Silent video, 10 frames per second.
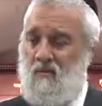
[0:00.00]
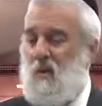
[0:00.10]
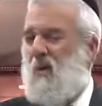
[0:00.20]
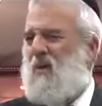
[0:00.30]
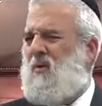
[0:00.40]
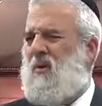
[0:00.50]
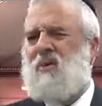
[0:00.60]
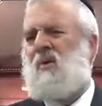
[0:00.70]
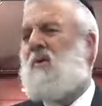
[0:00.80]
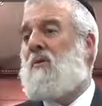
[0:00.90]
Be holy? What
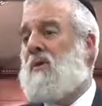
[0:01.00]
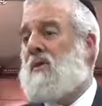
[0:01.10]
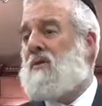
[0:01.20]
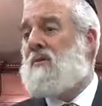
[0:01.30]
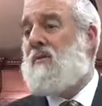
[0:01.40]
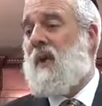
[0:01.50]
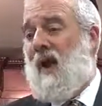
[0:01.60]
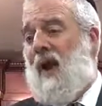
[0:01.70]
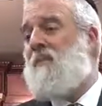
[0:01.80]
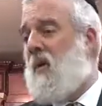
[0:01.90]
is holiness?
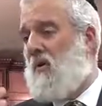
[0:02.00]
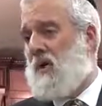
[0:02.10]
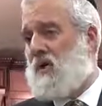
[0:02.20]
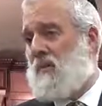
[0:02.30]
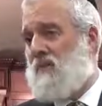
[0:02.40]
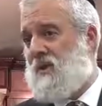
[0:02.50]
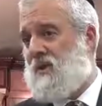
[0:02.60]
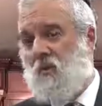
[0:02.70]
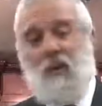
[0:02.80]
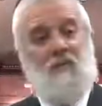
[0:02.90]
I'm holy, Hashem
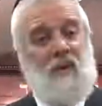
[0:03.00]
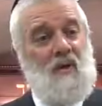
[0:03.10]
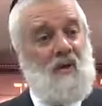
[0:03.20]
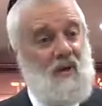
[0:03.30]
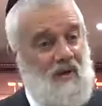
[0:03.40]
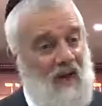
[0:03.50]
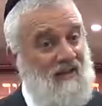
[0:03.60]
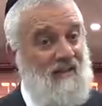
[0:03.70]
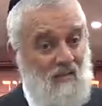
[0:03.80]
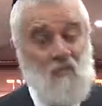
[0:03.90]
says. You want to be
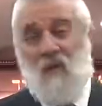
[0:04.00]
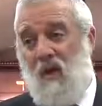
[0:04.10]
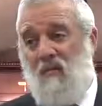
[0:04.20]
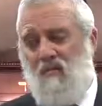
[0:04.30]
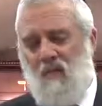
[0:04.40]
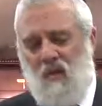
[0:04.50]
connected to me?